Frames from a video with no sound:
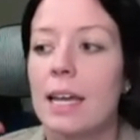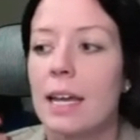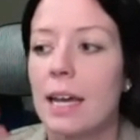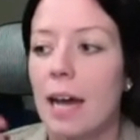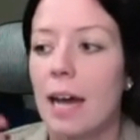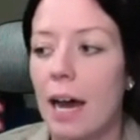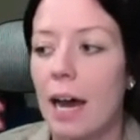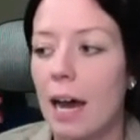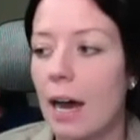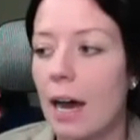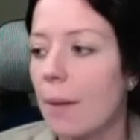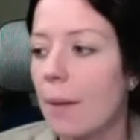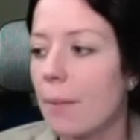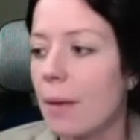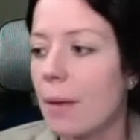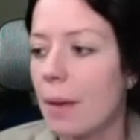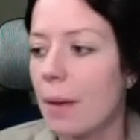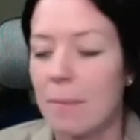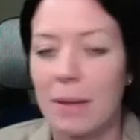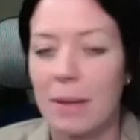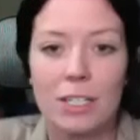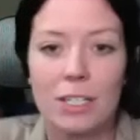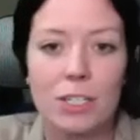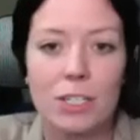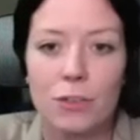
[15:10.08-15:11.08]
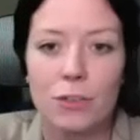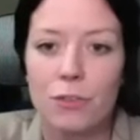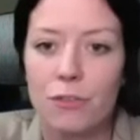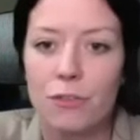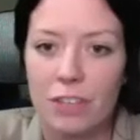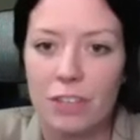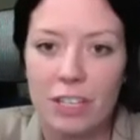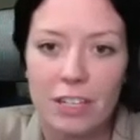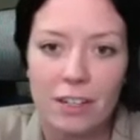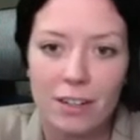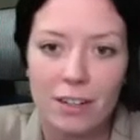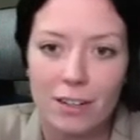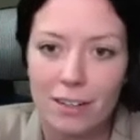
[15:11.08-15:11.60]
it makes you
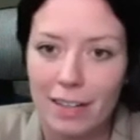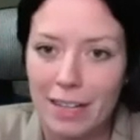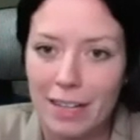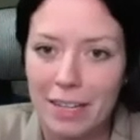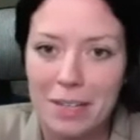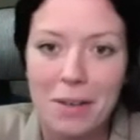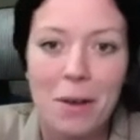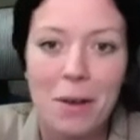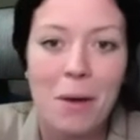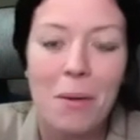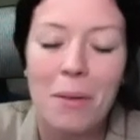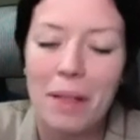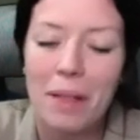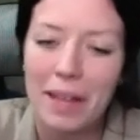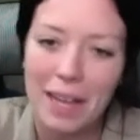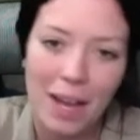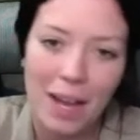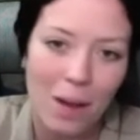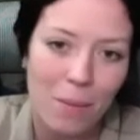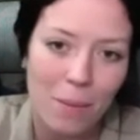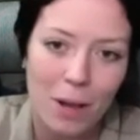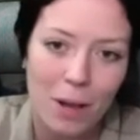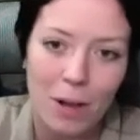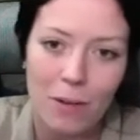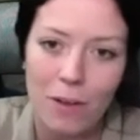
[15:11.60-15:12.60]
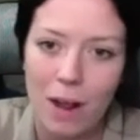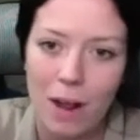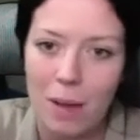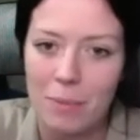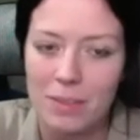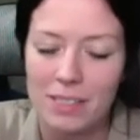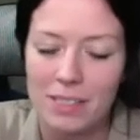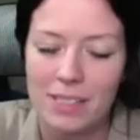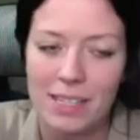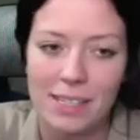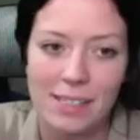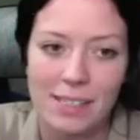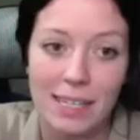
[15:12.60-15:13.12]
feel like how Mel
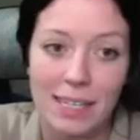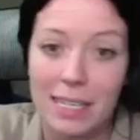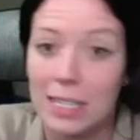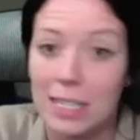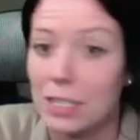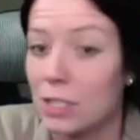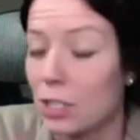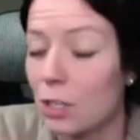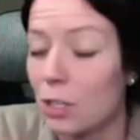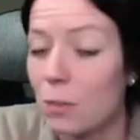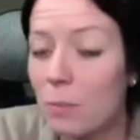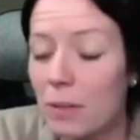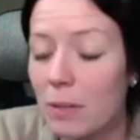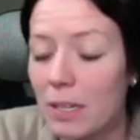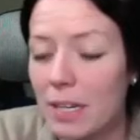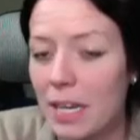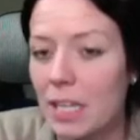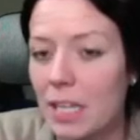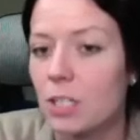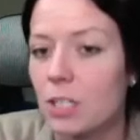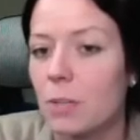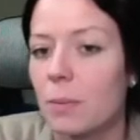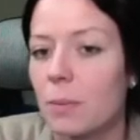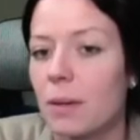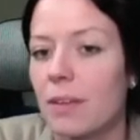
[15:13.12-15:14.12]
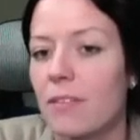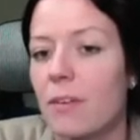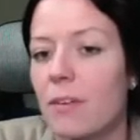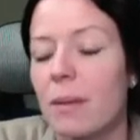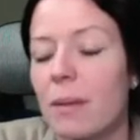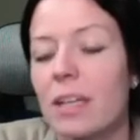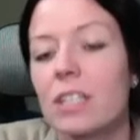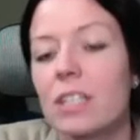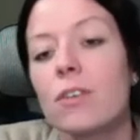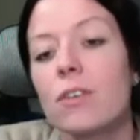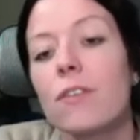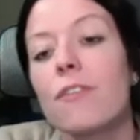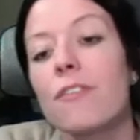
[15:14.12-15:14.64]
Robbins says, like, it's human nature, but if it
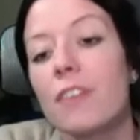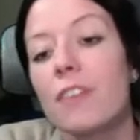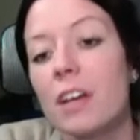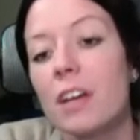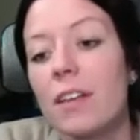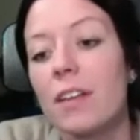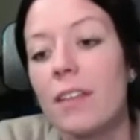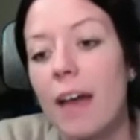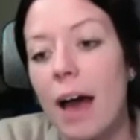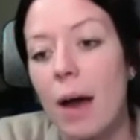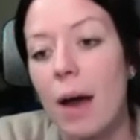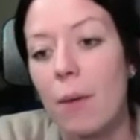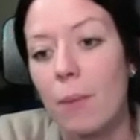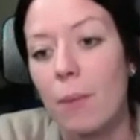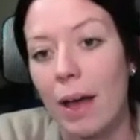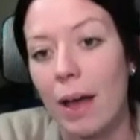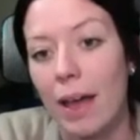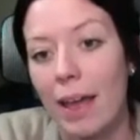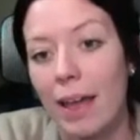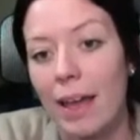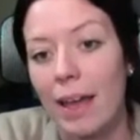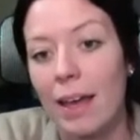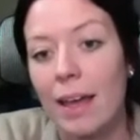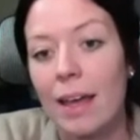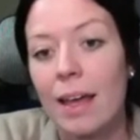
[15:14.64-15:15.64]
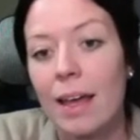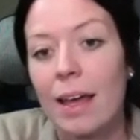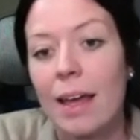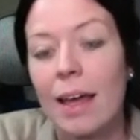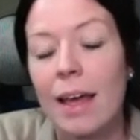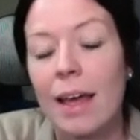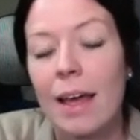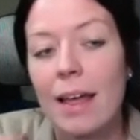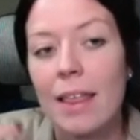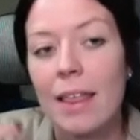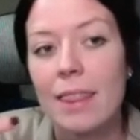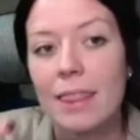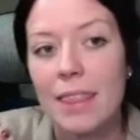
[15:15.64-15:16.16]
makes you feel that way,
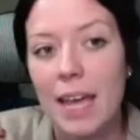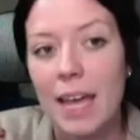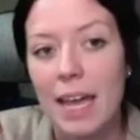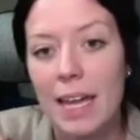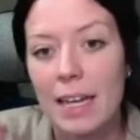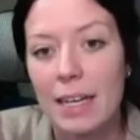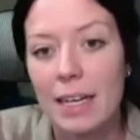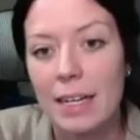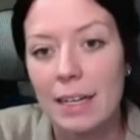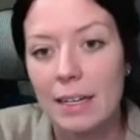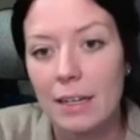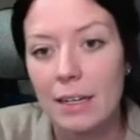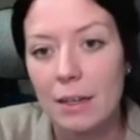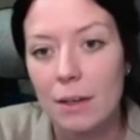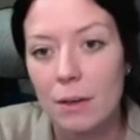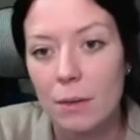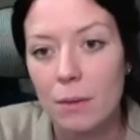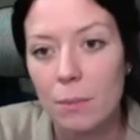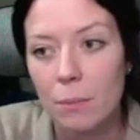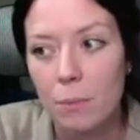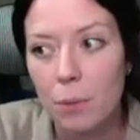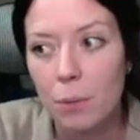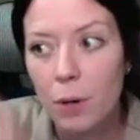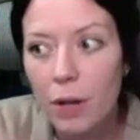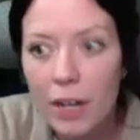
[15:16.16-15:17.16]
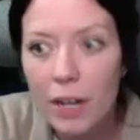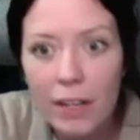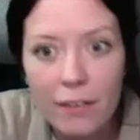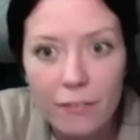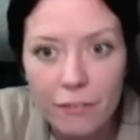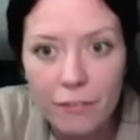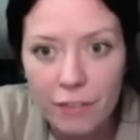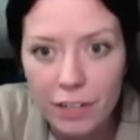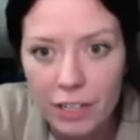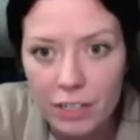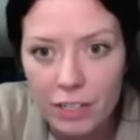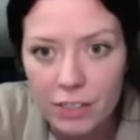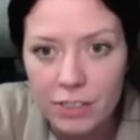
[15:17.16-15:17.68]
then put it
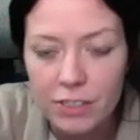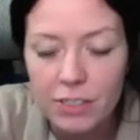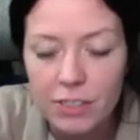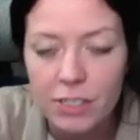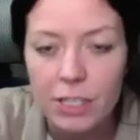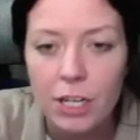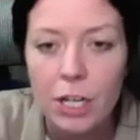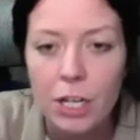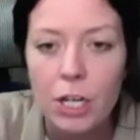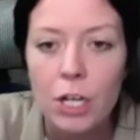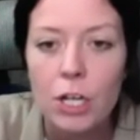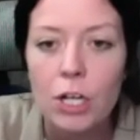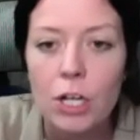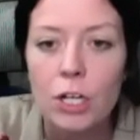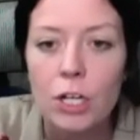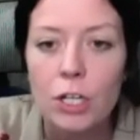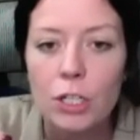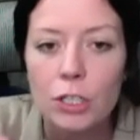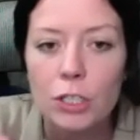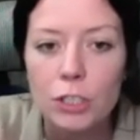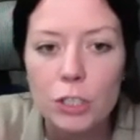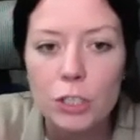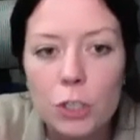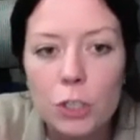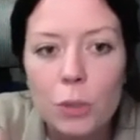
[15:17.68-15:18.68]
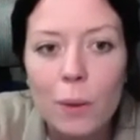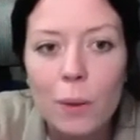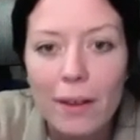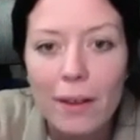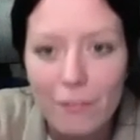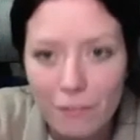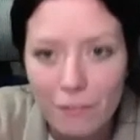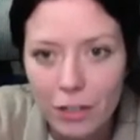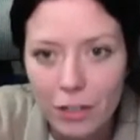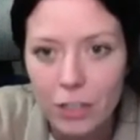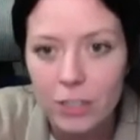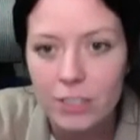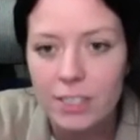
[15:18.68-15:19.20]
first. Do it
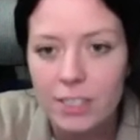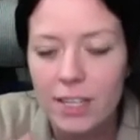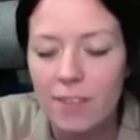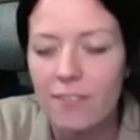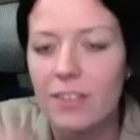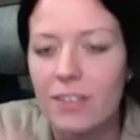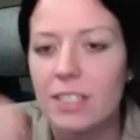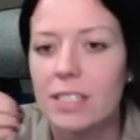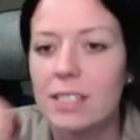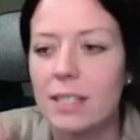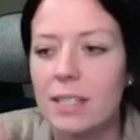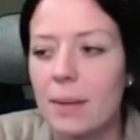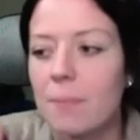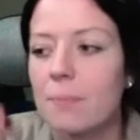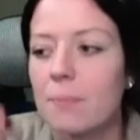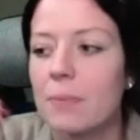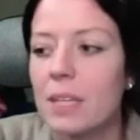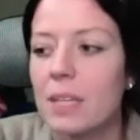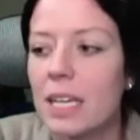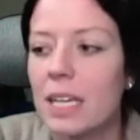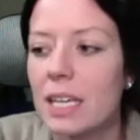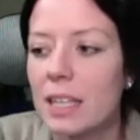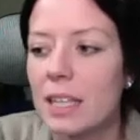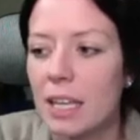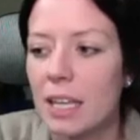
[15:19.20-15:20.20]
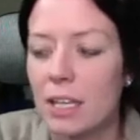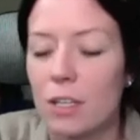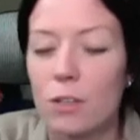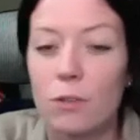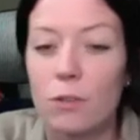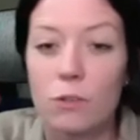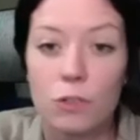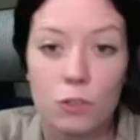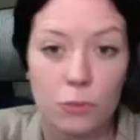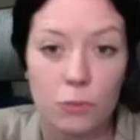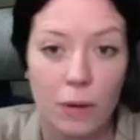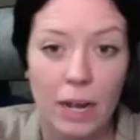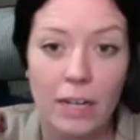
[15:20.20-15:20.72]
first. If it's something that you
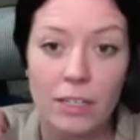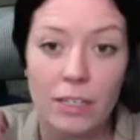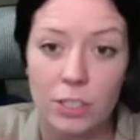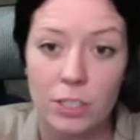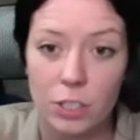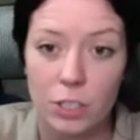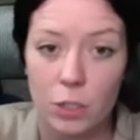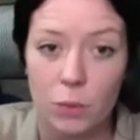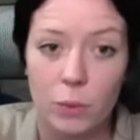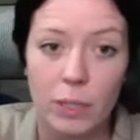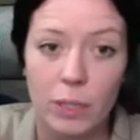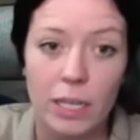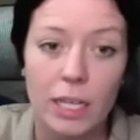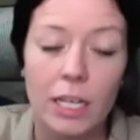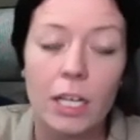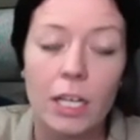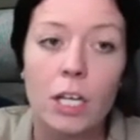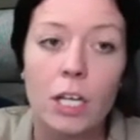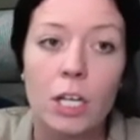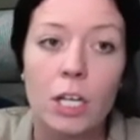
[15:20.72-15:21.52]
dread doing,